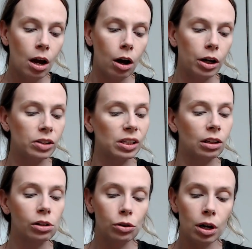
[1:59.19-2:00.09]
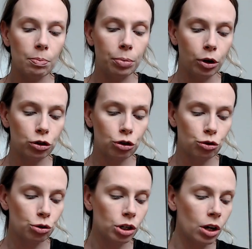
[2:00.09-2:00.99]
It's a colorant blush
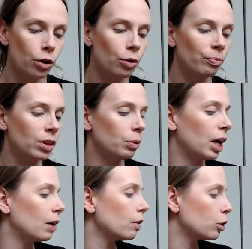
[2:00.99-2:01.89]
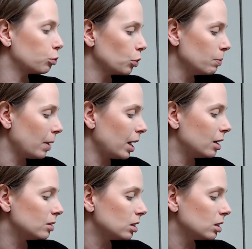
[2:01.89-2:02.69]
trio. We have three pans